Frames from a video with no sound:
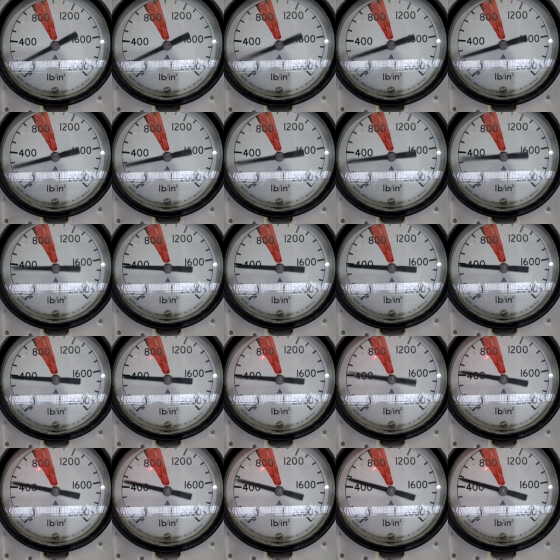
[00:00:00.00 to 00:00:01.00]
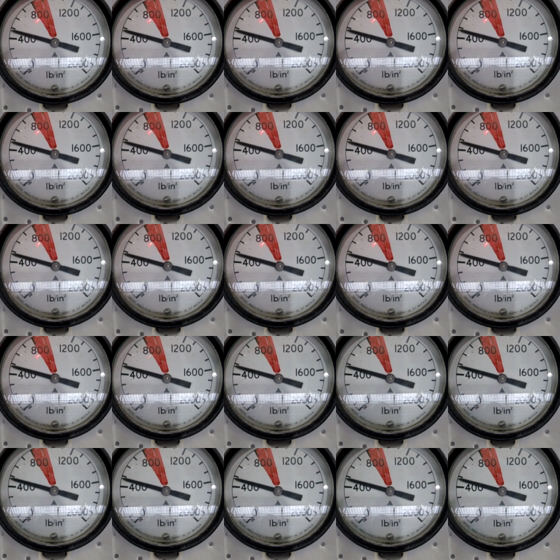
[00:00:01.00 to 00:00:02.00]

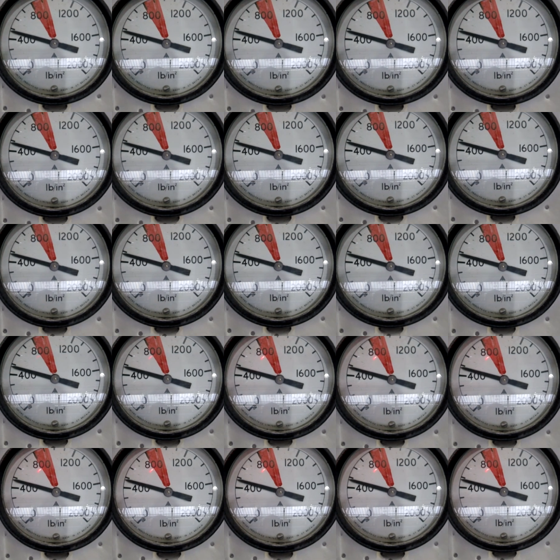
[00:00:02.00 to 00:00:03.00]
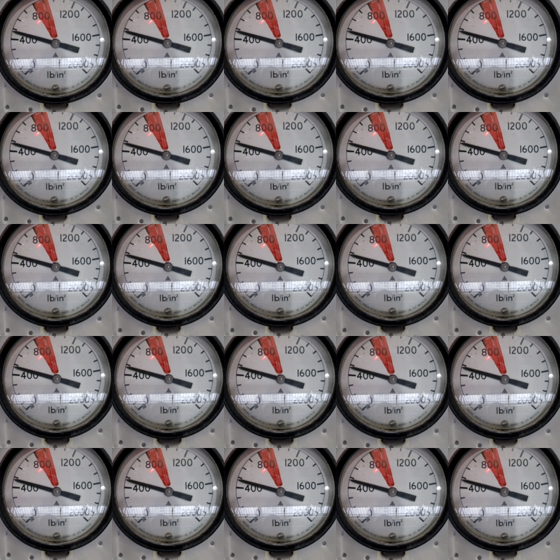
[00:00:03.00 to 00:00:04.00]

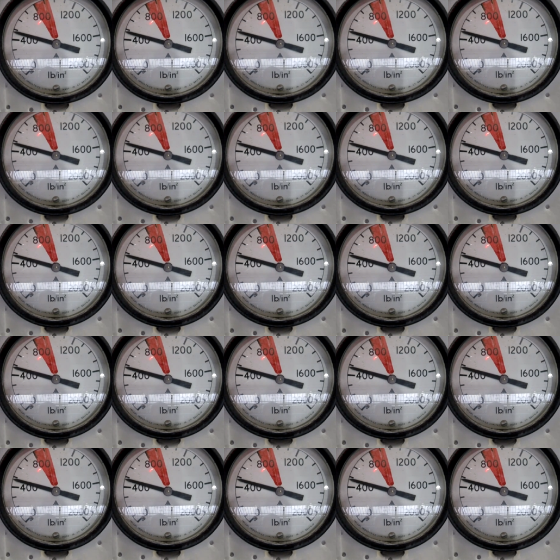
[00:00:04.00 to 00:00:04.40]
No one is speaking in this clip.